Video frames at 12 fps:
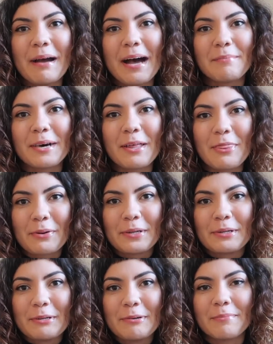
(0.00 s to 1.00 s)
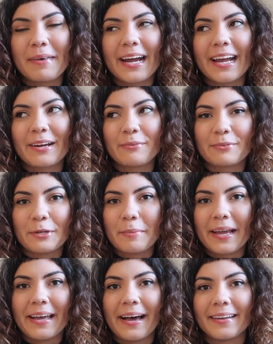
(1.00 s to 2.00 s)
Emma through my
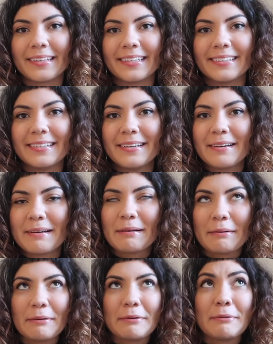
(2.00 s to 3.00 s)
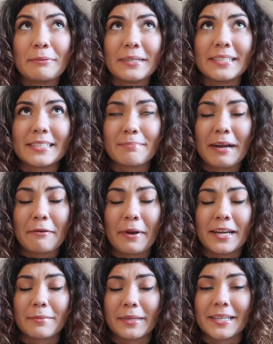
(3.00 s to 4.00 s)
roommate Ellen, who was my
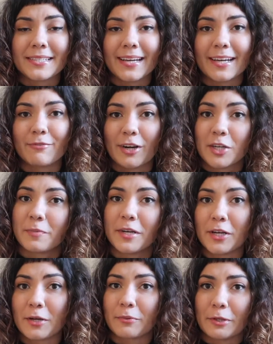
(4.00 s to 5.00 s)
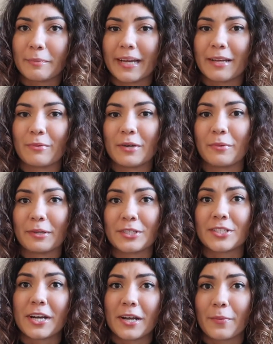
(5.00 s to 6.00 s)
randomly assigned freshman year roommate when we were
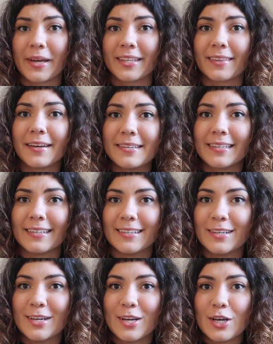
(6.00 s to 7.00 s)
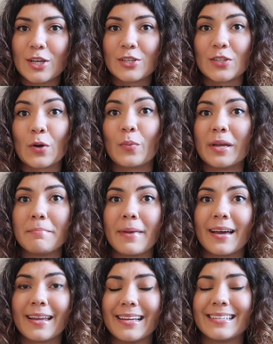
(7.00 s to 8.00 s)
studying away in London. So we
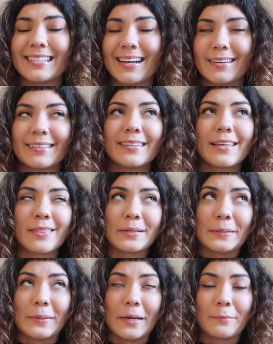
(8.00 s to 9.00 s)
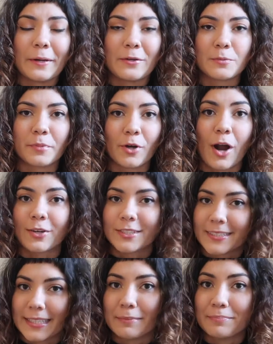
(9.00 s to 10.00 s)
met entirely through NYU's
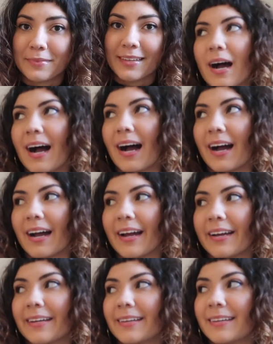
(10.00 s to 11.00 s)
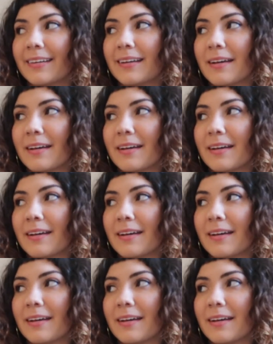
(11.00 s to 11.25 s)
bureaucracy. I